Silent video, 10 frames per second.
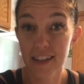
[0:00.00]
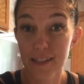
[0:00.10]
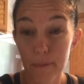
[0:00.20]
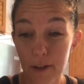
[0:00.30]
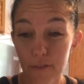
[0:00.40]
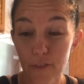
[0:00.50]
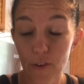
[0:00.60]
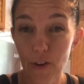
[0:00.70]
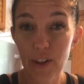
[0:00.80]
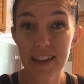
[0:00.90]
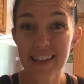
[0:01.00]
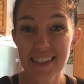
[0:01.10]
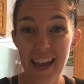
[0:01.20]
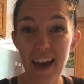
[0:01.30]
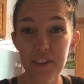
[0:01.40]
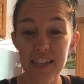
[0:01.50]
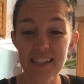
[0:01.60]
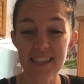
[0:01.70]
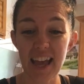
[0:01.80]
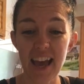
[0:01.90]
It's beautiful. It's a healthy
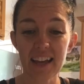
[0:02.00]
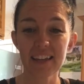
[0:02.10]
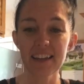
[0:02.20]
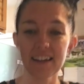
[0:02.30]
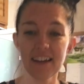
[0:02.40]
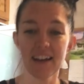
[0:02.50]
snack.